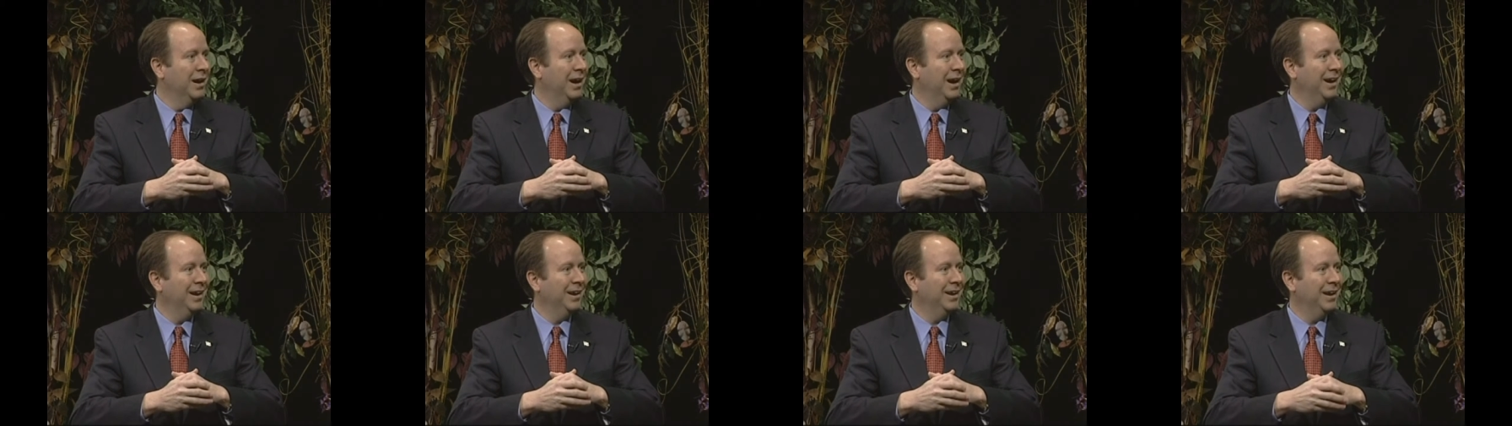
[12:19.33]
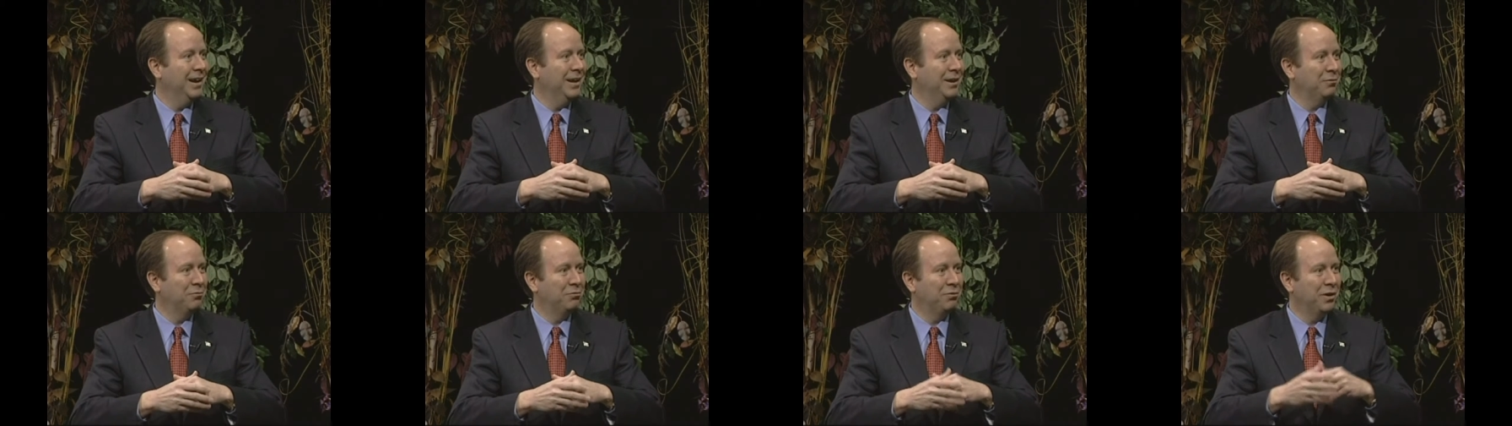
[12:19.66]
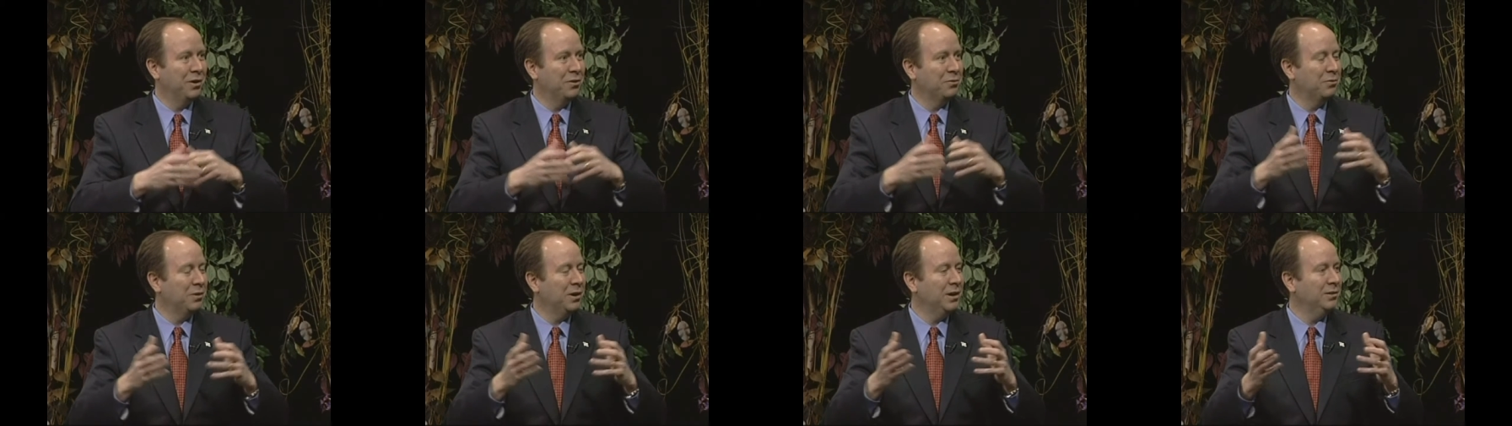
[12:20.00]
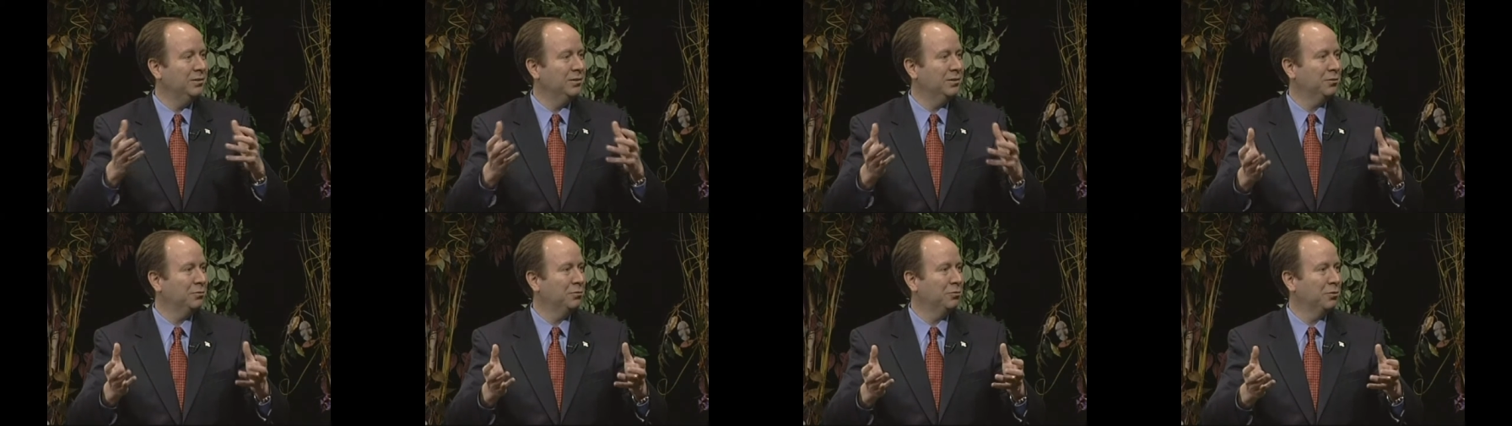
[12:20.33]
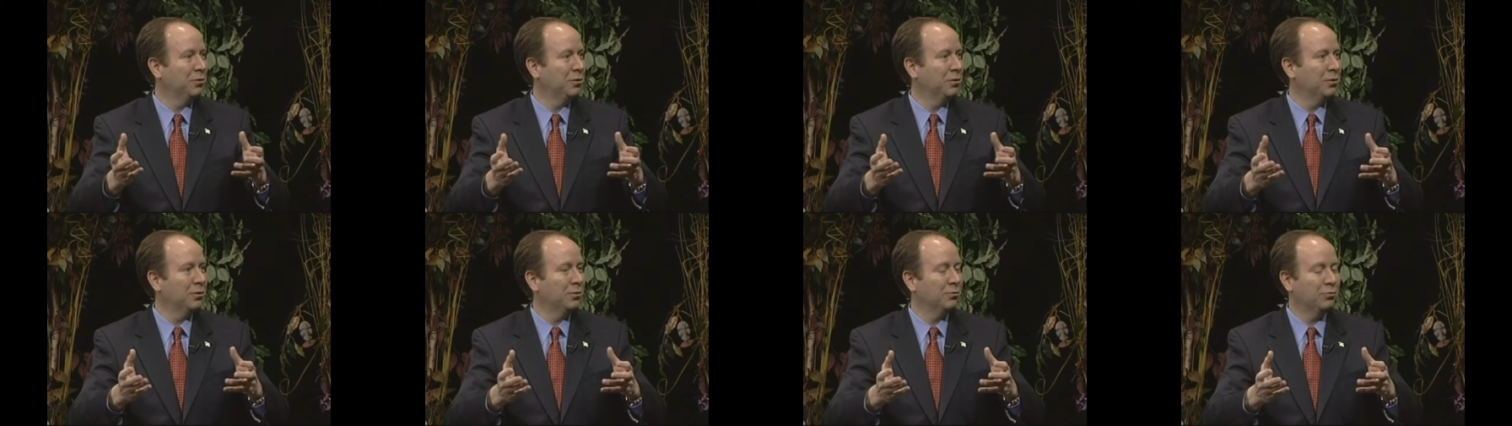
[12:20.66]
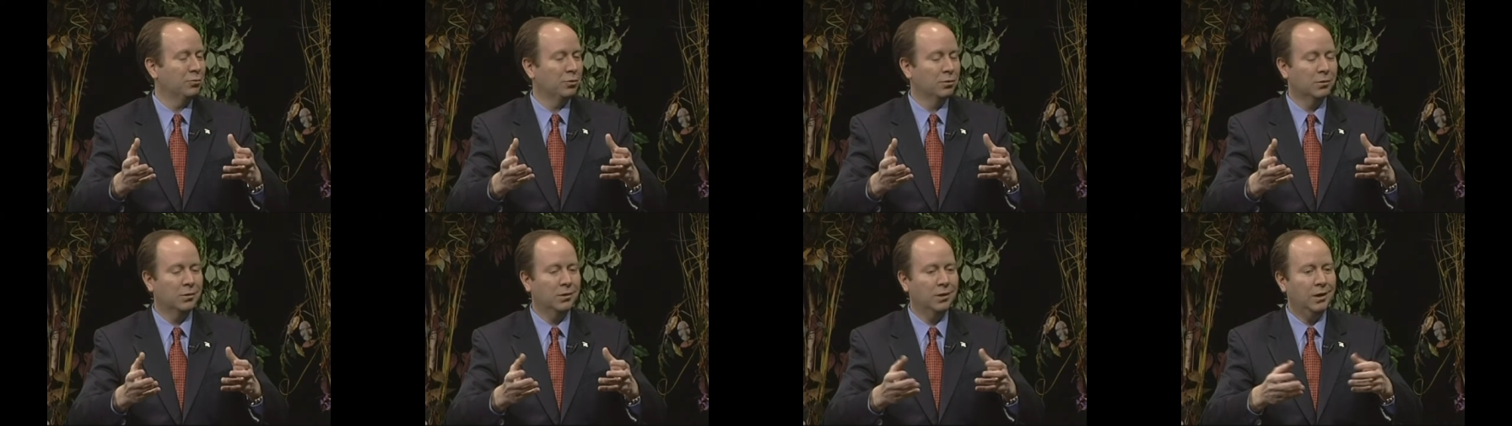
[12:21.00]
at, at a fundraiser for,
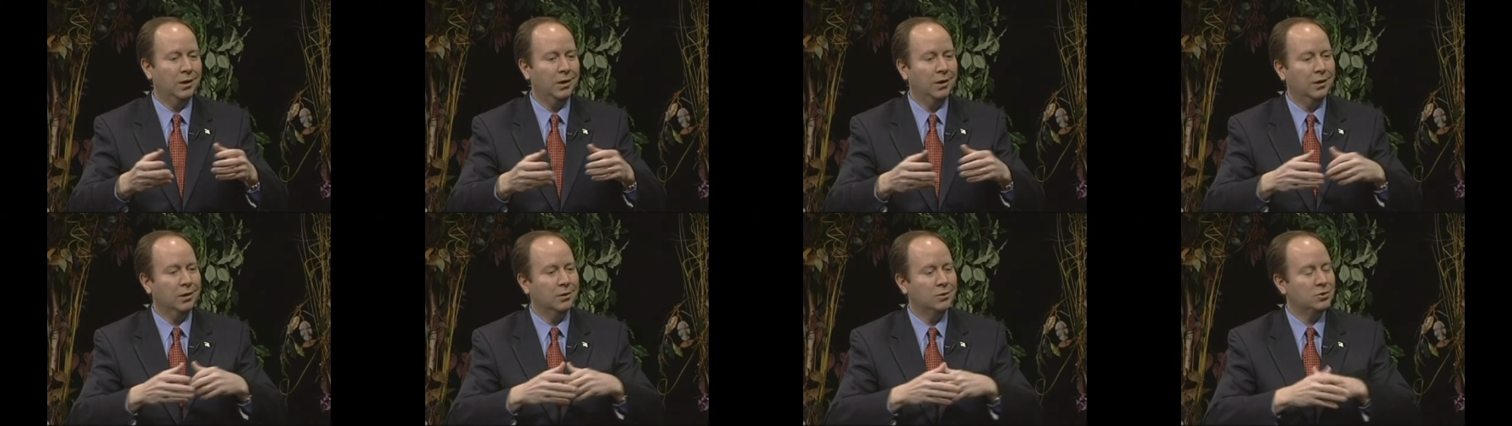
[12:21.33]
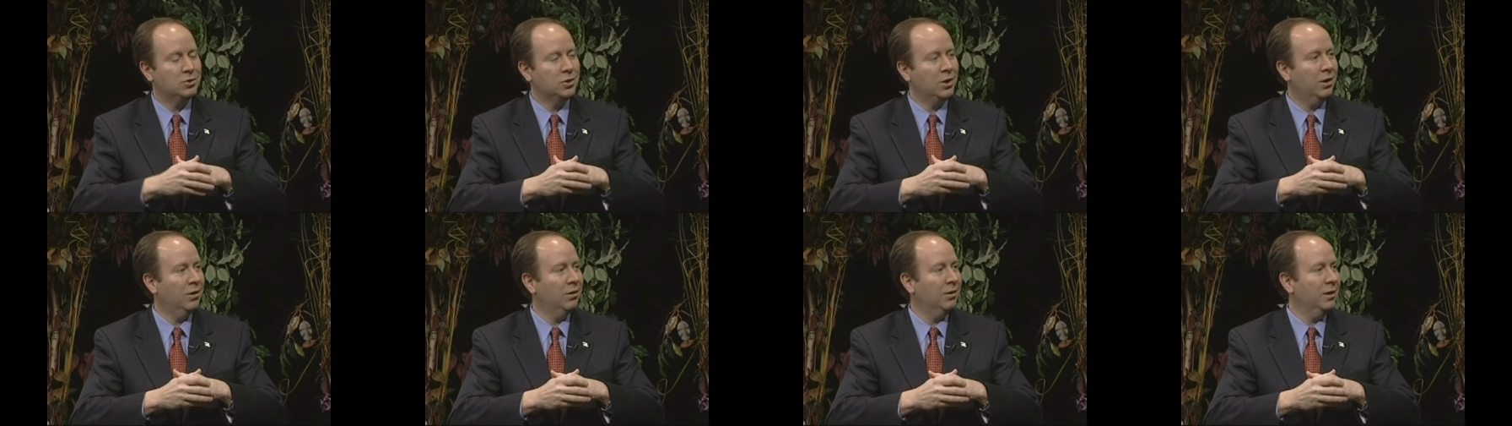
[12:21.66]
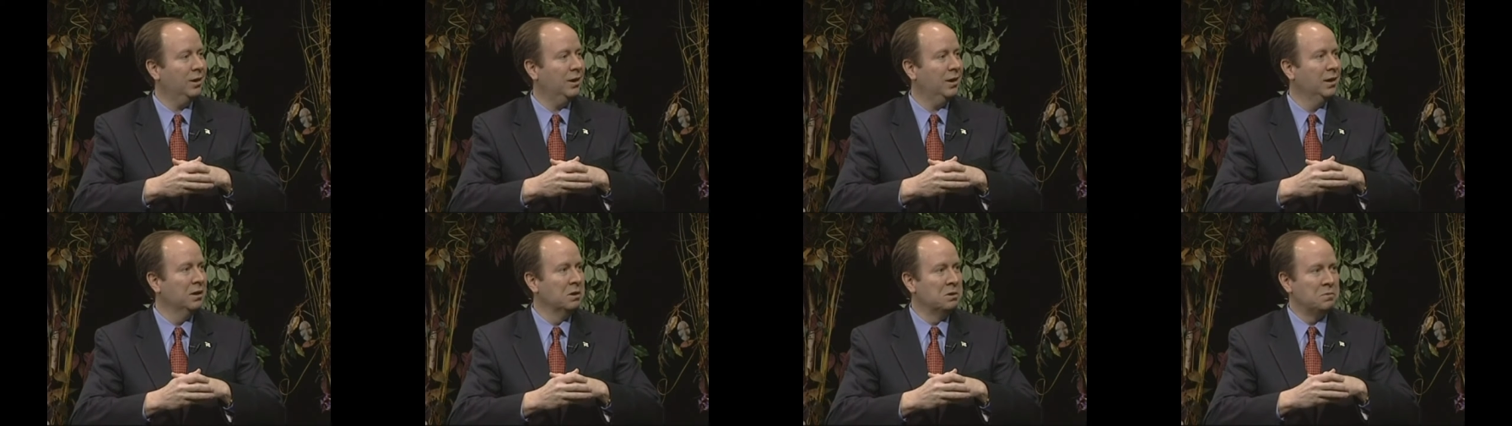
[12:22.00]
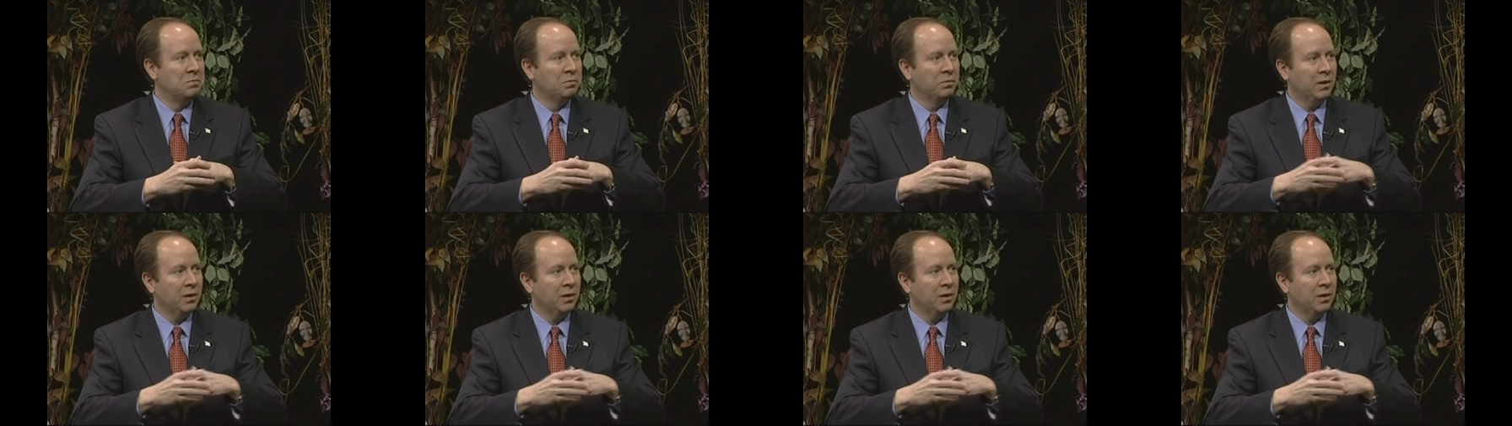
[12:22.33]
for a, a uh, charity.